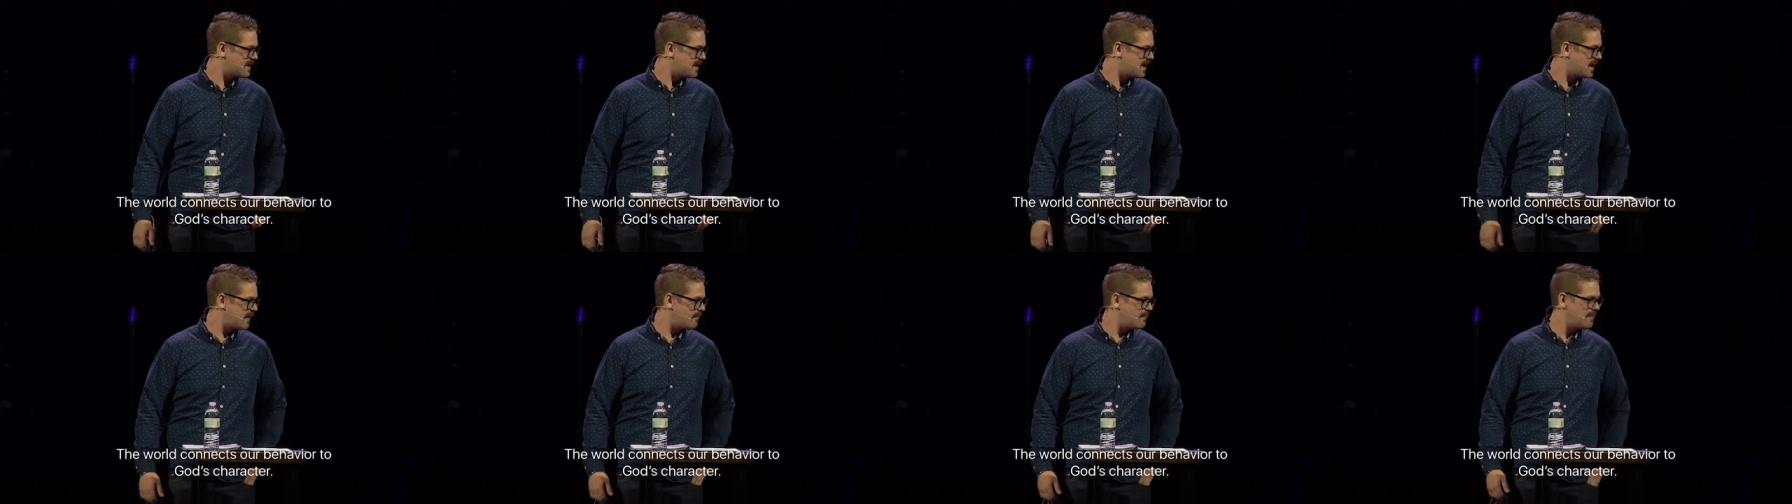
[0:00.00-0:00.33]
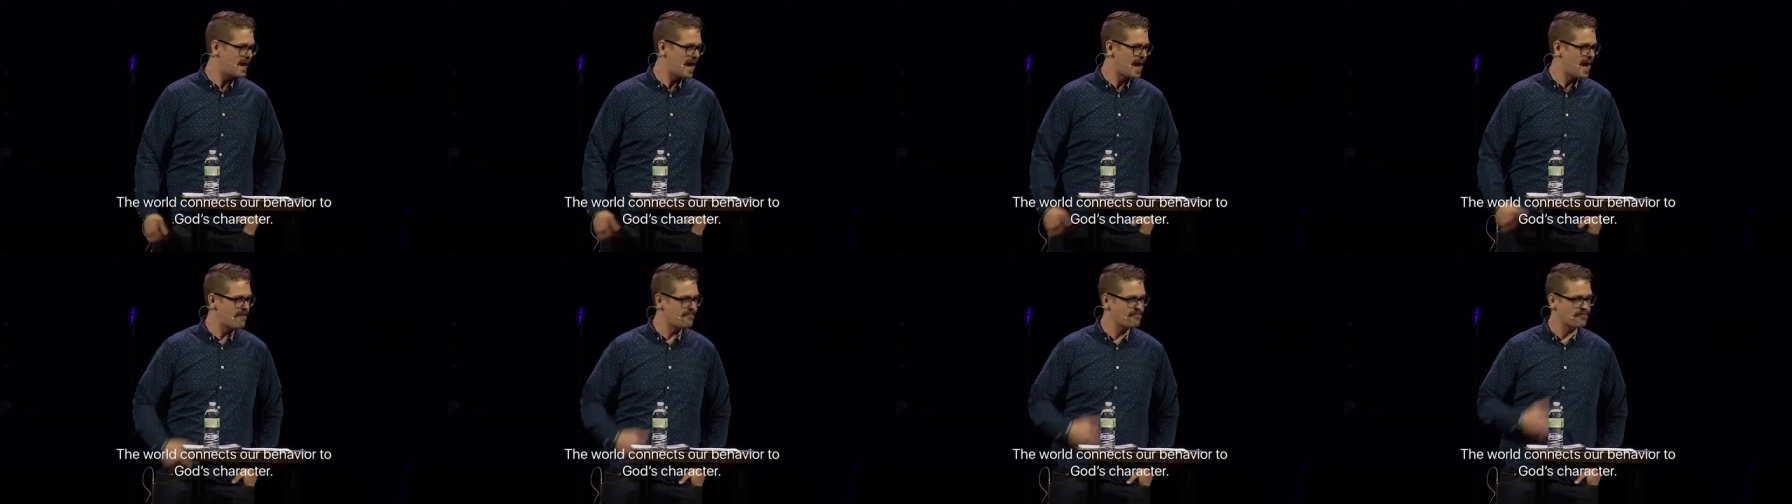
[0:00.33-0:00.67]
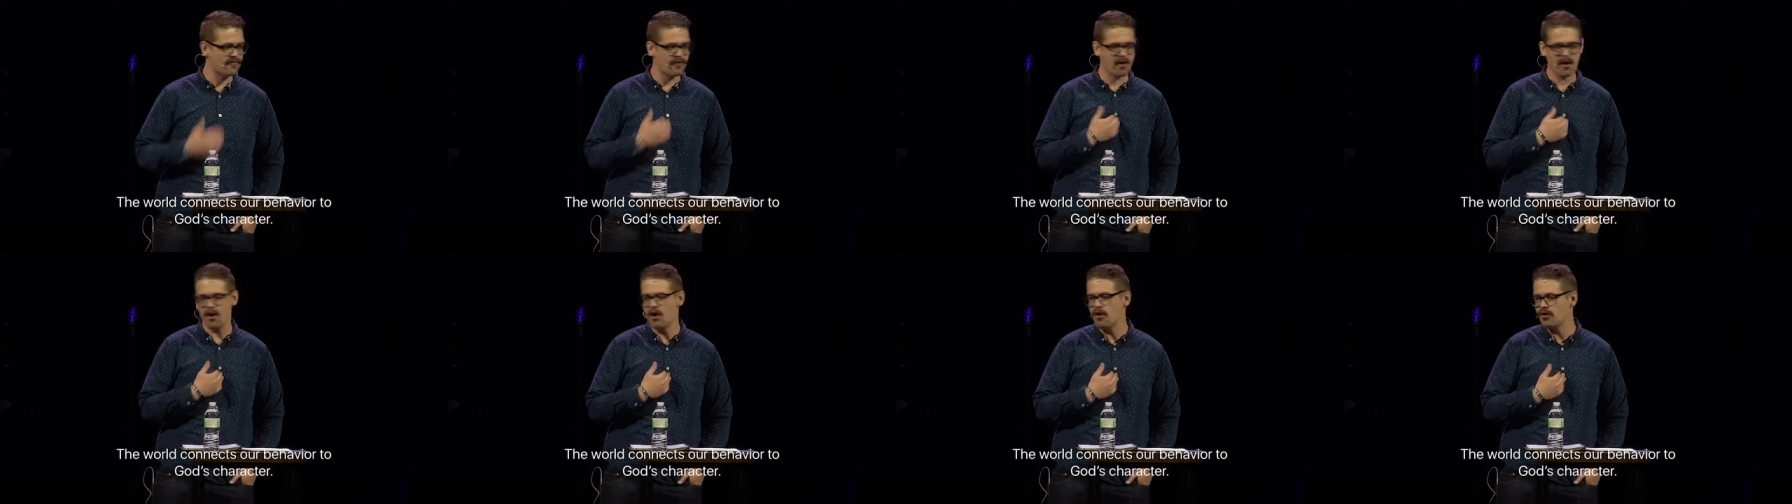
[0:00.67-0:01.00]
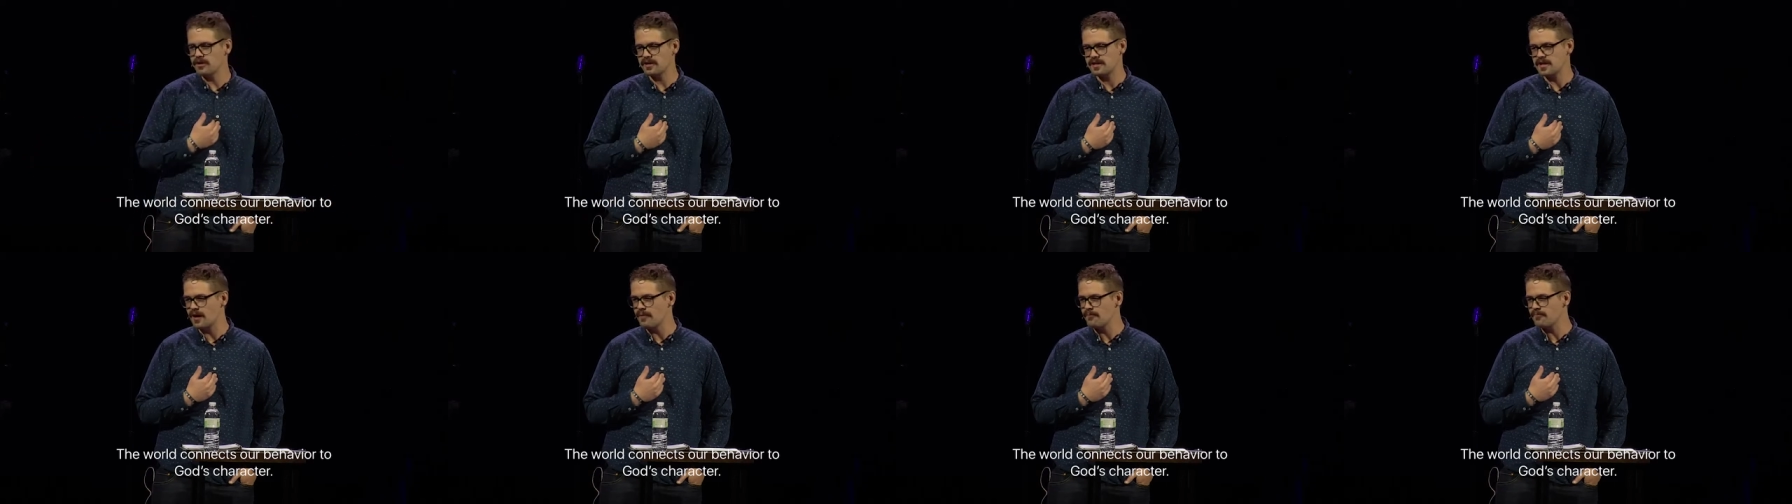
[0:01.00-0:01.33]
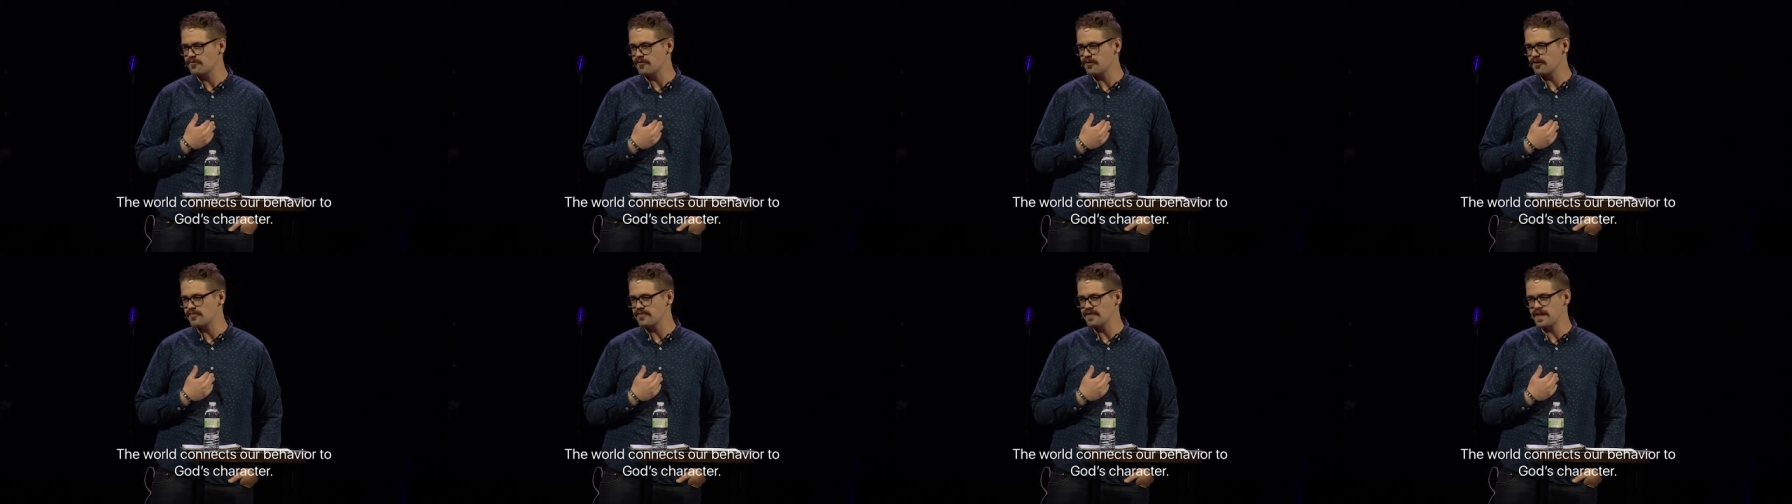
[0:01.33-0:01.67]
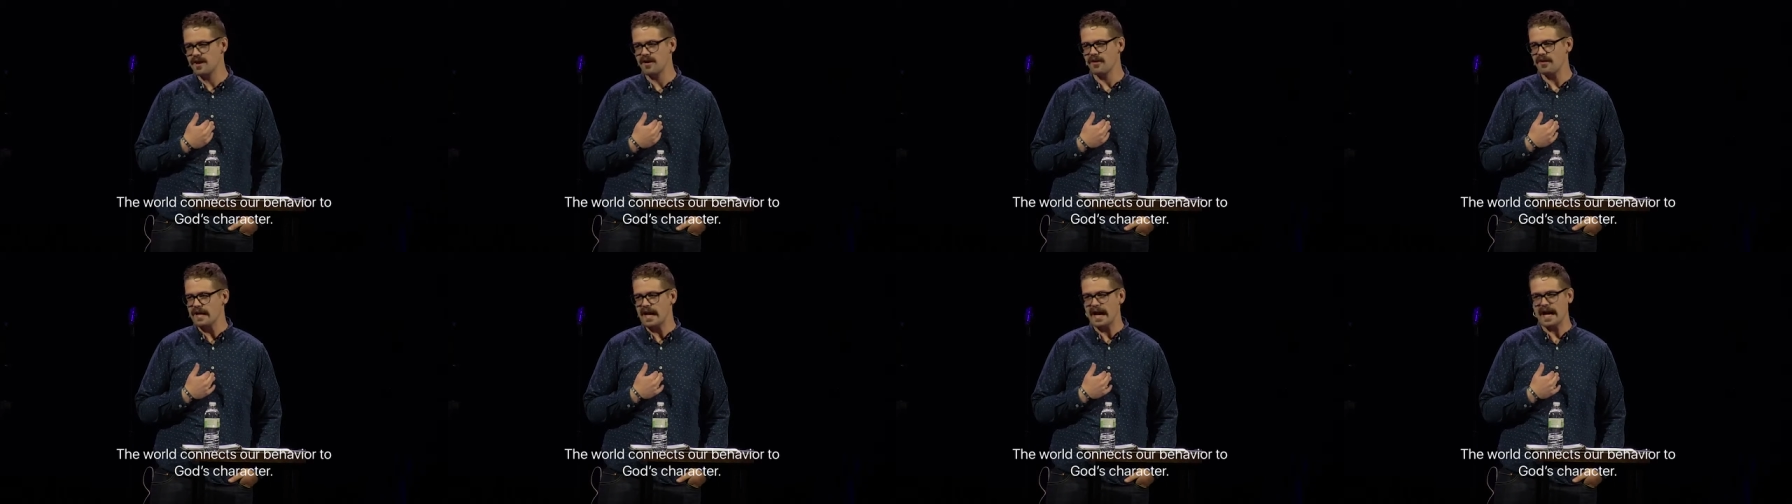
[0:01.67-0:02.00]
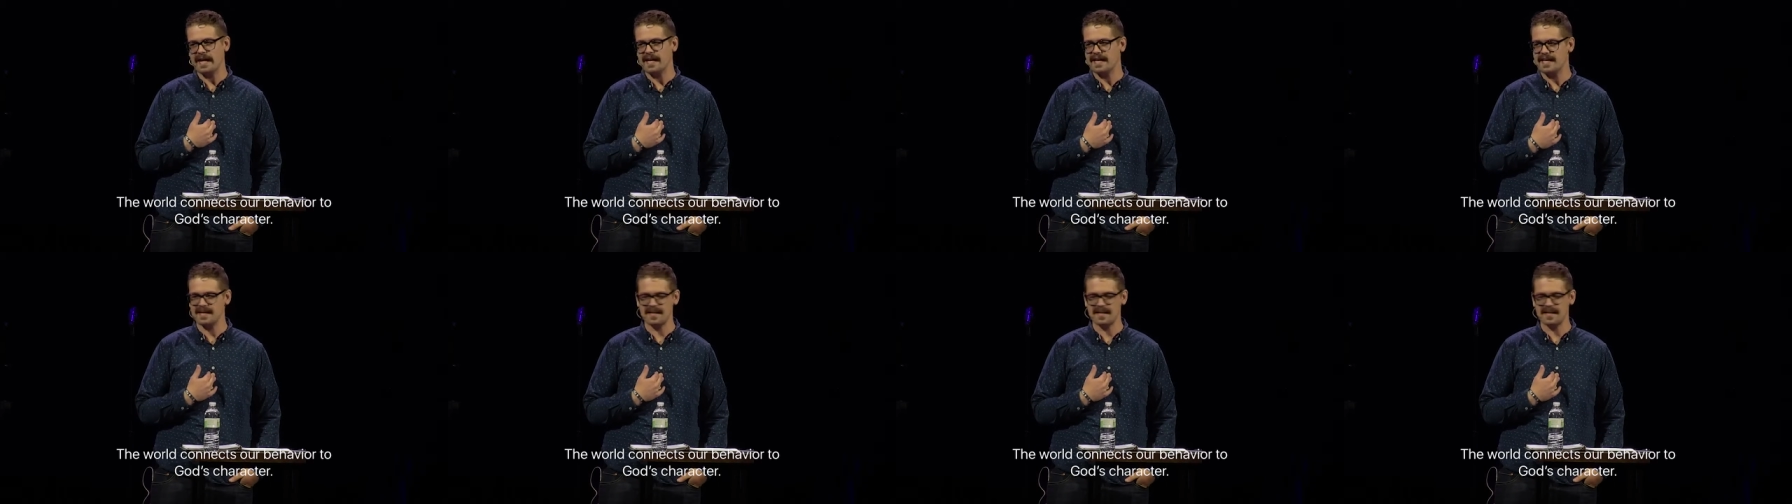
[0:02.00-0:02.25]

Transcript: on behalf of our own comfort, they are not